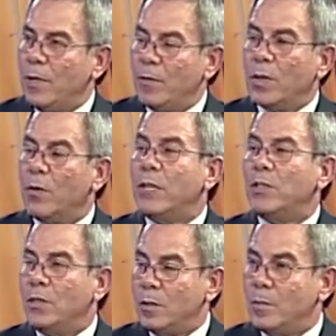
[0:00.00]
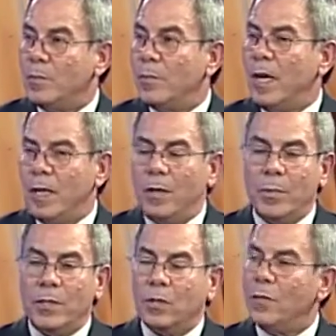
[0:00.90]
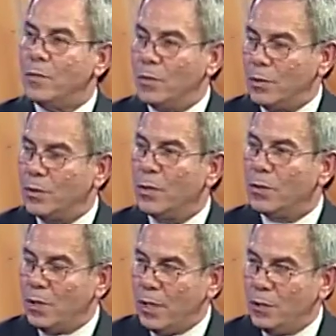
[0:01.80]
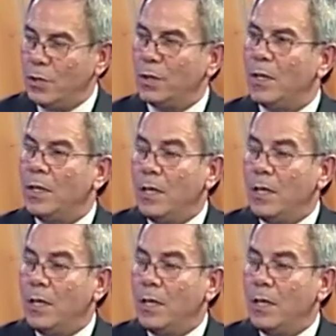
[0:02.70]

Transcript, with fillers: we have the Correctional uh, Peace Officers mm-hmm. Association.